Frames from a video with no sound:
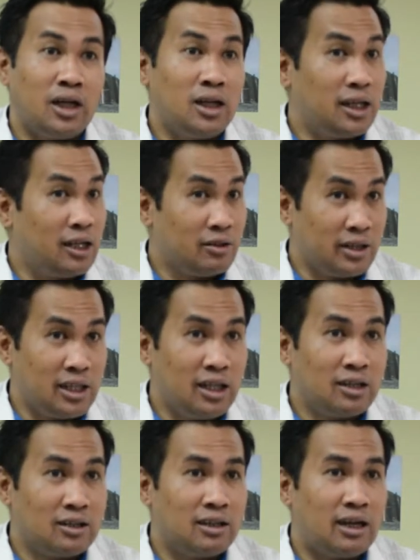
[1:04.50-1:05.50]
in
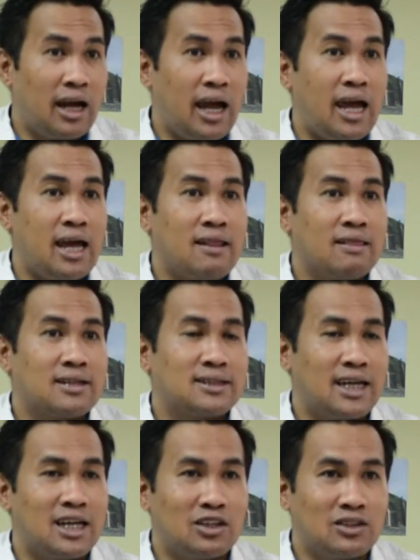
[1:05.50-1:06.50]
Iloilo, and
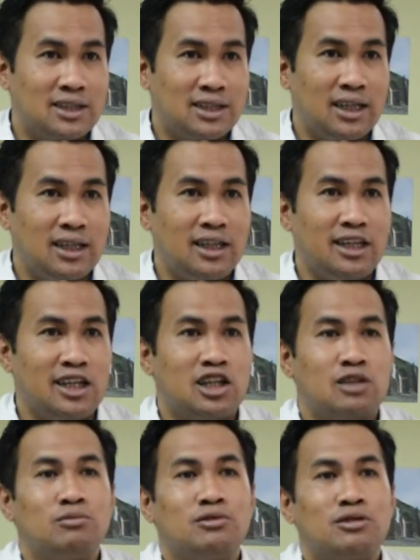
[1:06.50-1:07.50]
San Agustin in
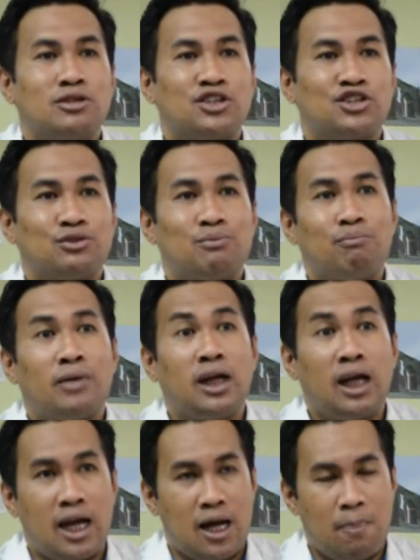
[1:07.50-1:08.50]
Intramuros,
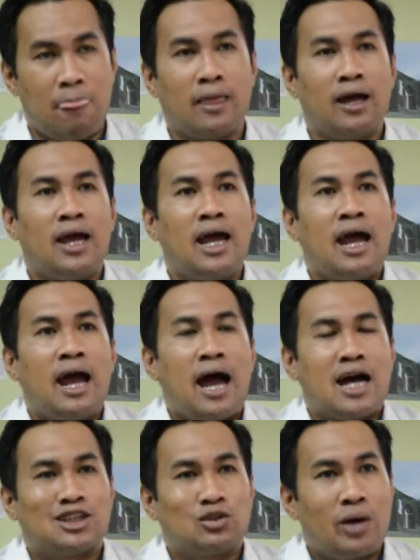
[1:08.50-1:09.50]
Manila,
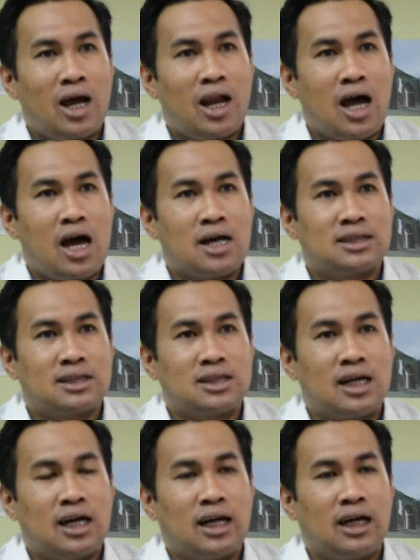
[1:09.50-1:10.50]
as well as
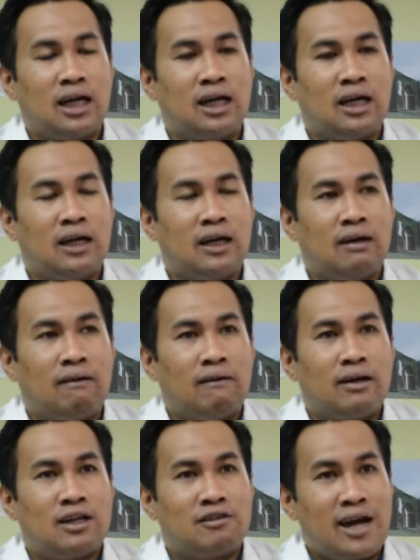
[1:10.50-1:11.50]
the
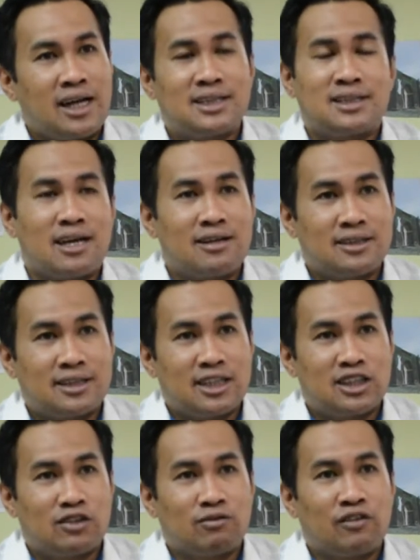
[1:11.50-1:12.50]
rice
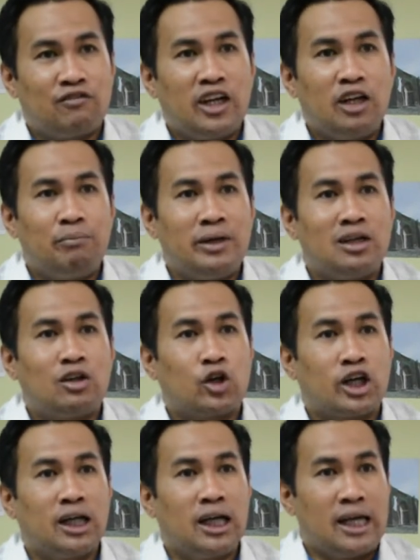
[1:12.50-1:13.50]
terraces of the Philippine
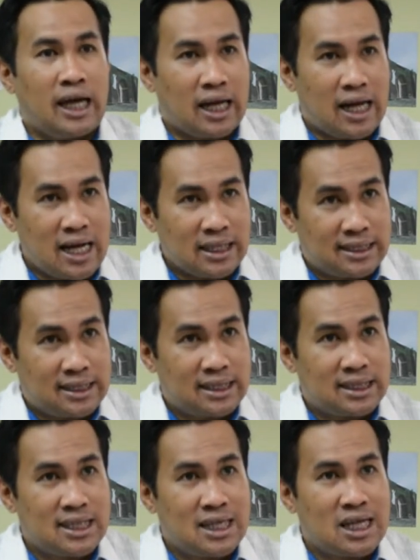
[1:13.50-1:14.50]

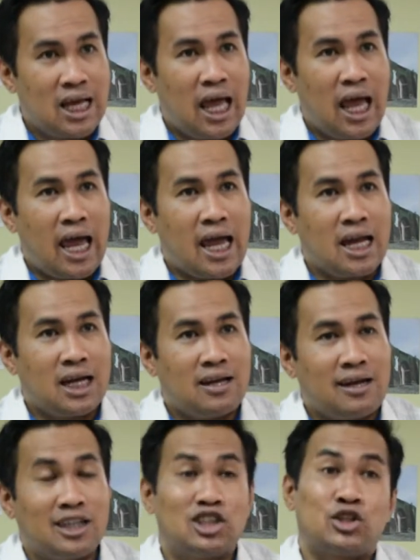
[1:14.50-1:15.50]
Cordilleras and
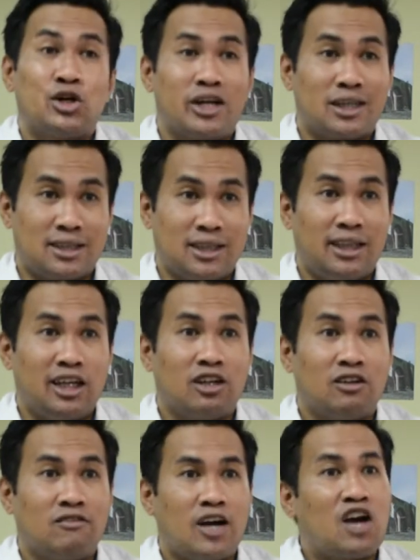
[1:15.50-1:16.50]
the historic city
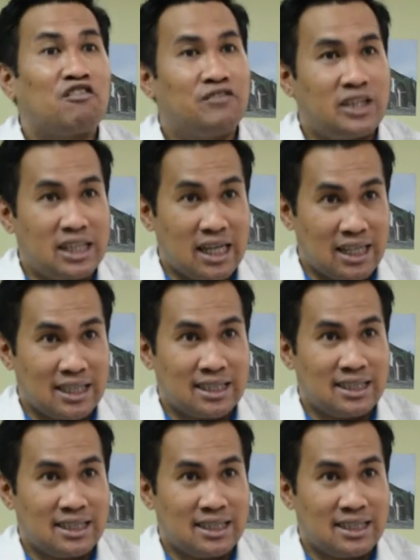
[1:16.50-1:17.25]
of Vigan.